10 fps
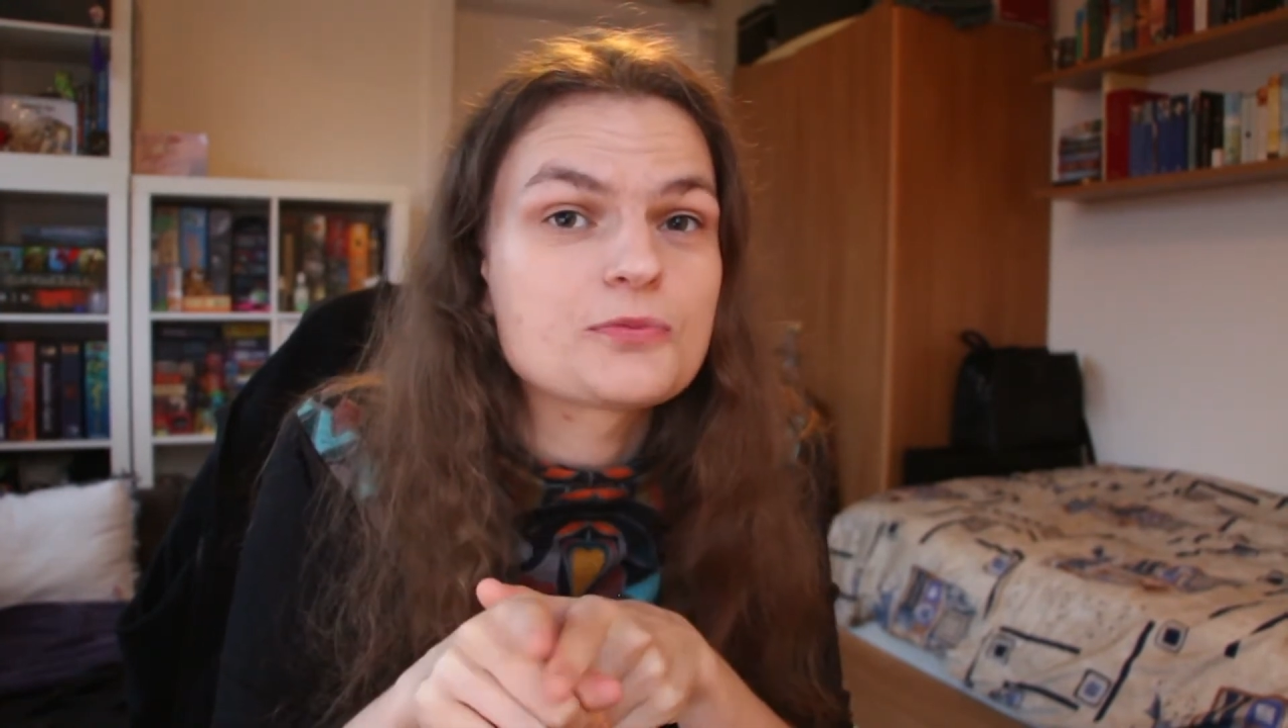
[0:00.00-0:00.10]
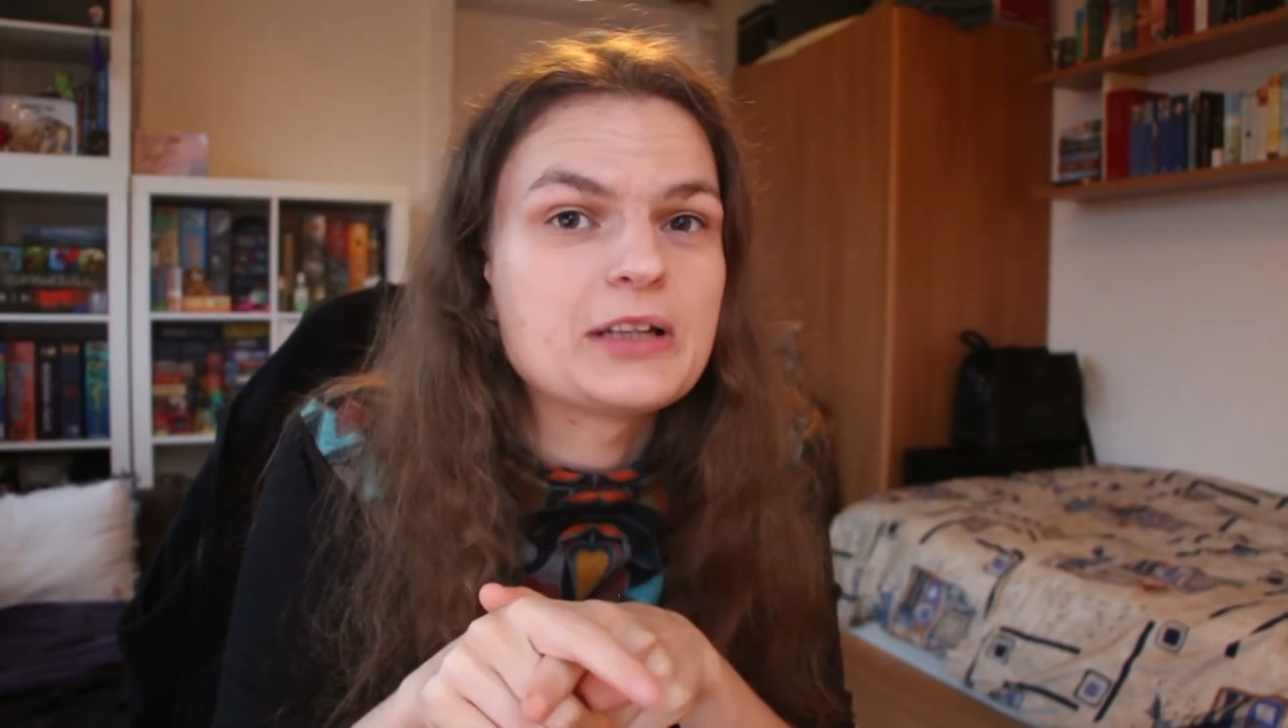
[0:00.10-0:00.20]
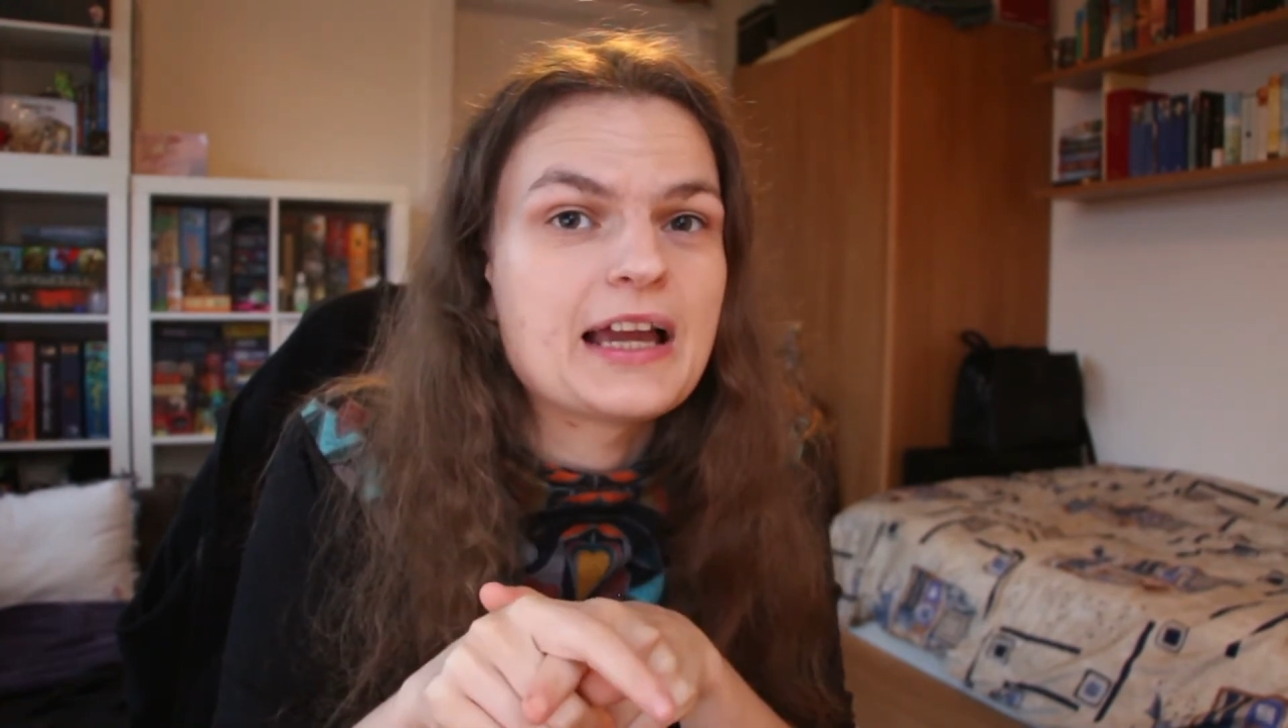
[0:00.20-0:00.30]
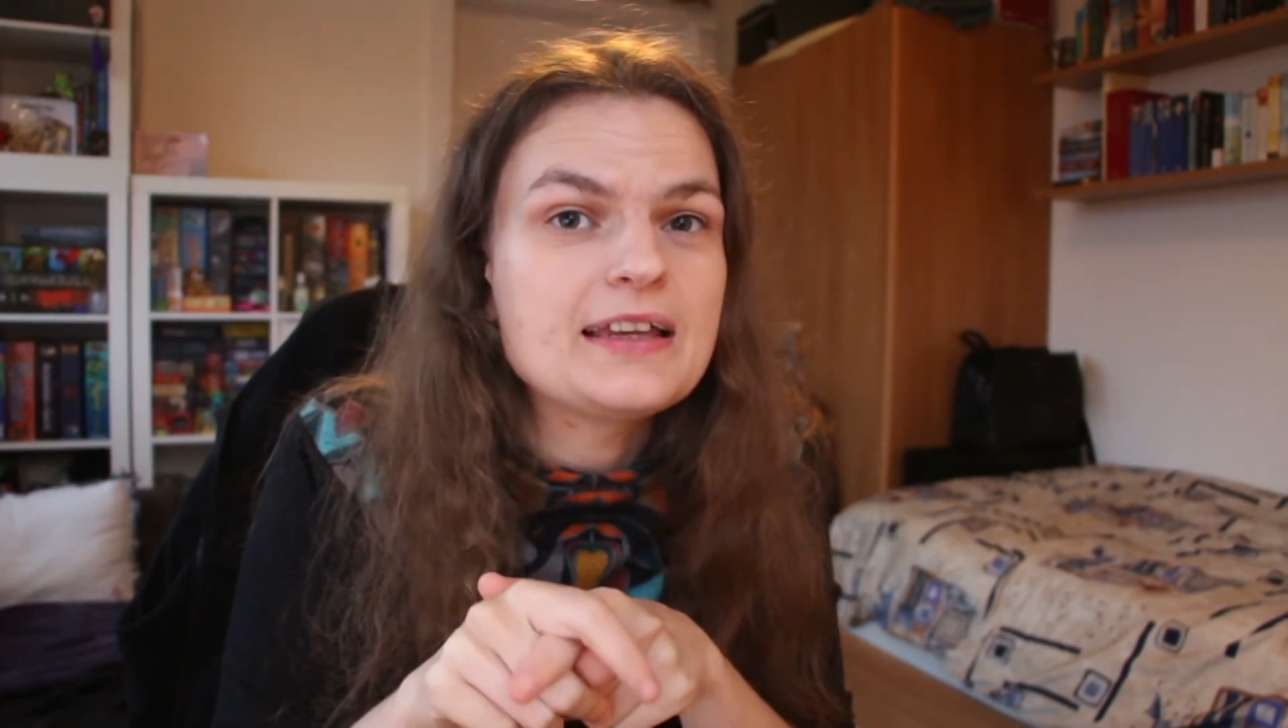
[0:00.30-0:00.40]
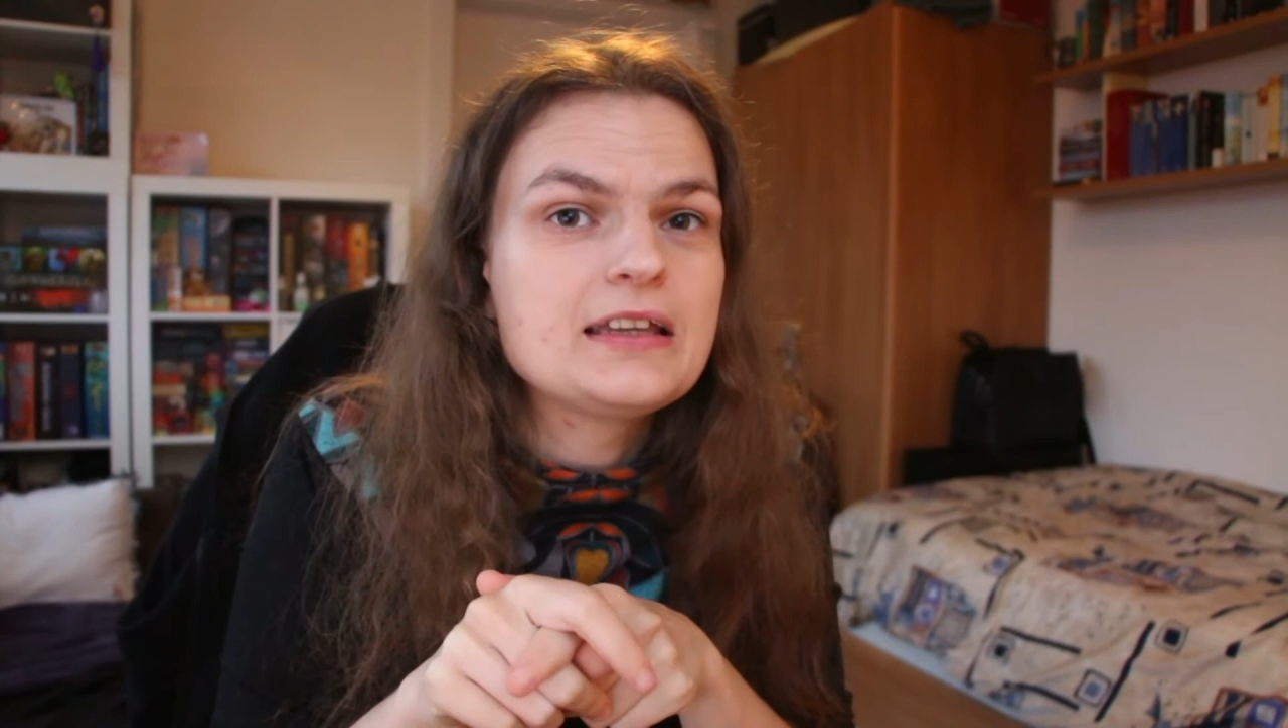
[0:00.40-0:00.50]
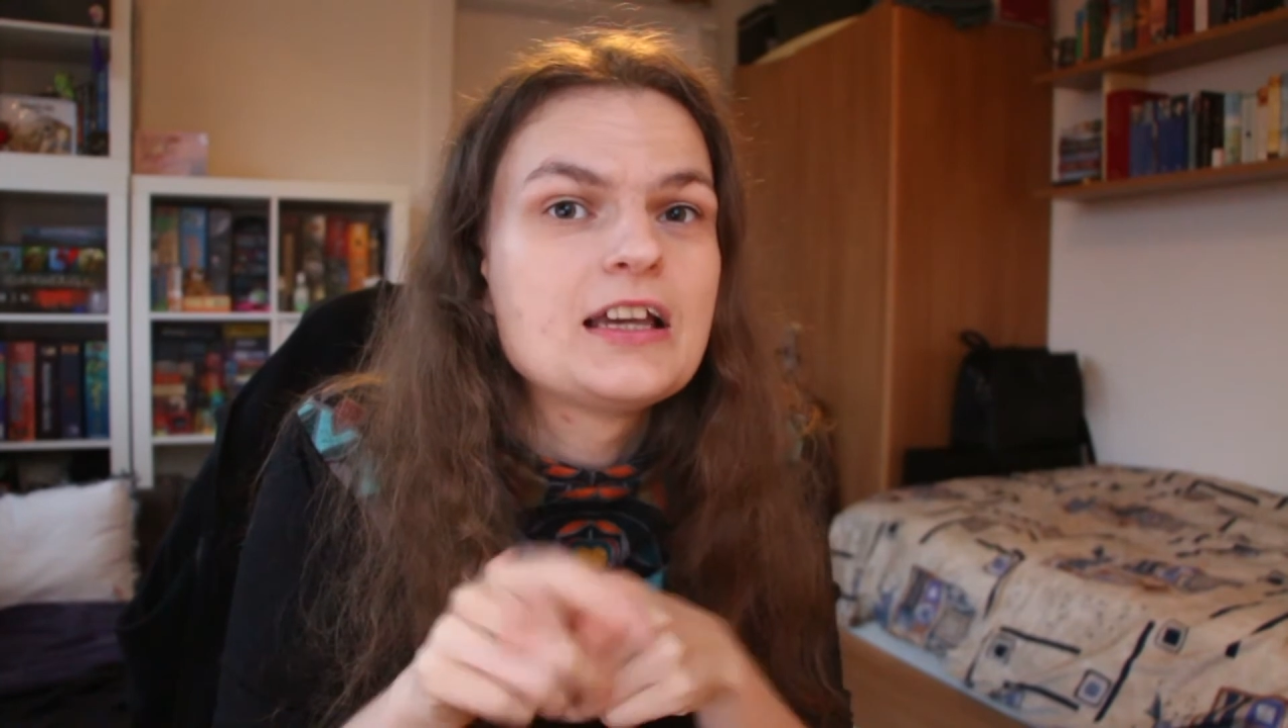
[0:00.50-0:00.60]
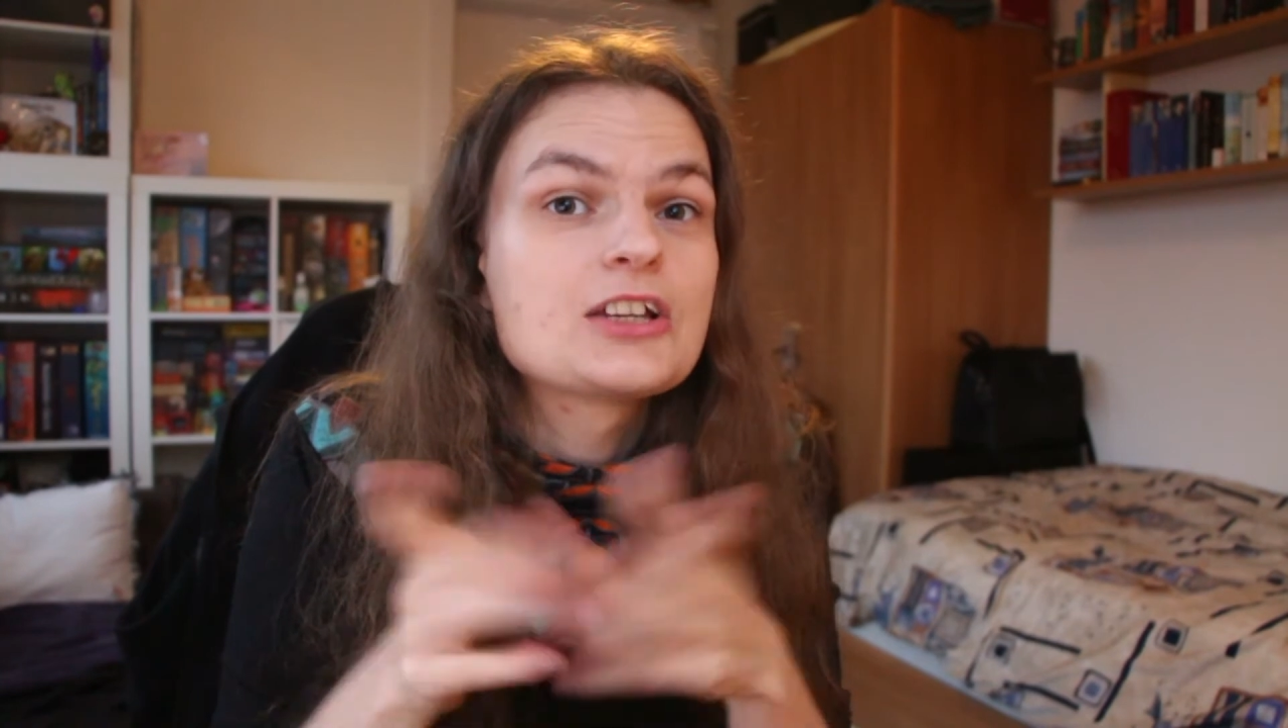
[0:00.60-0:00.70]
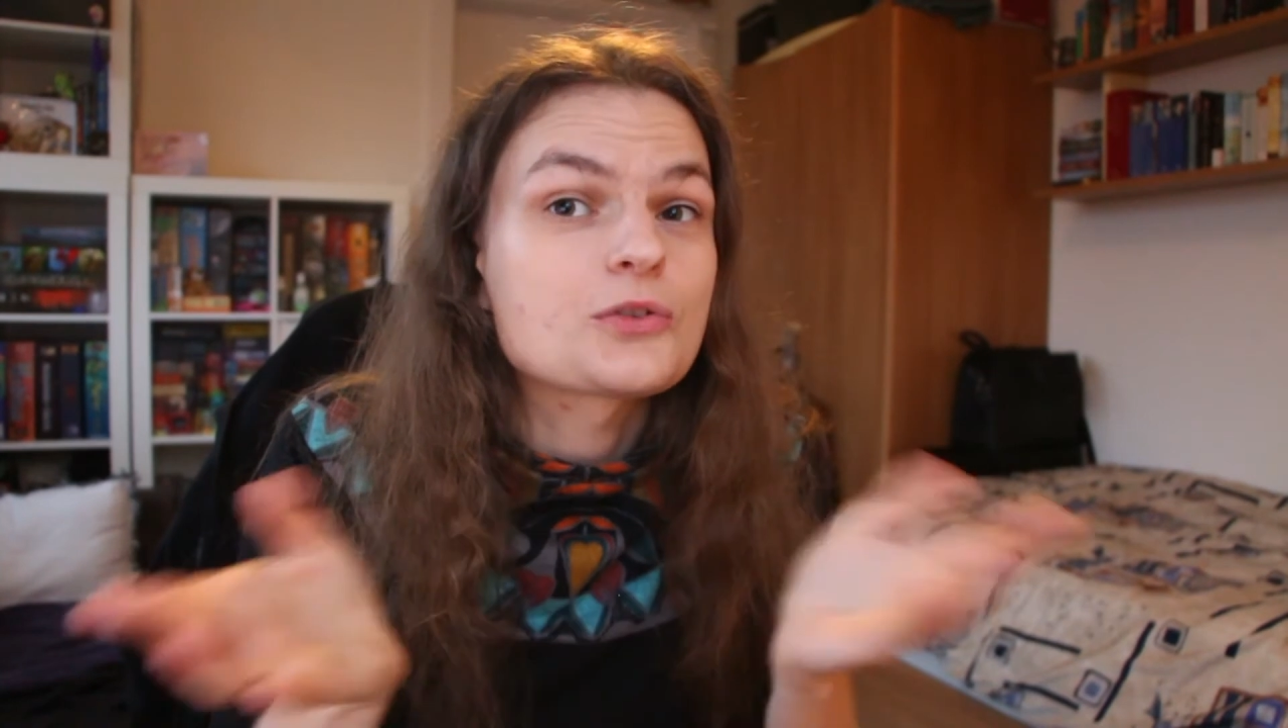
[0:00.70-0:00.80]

to play,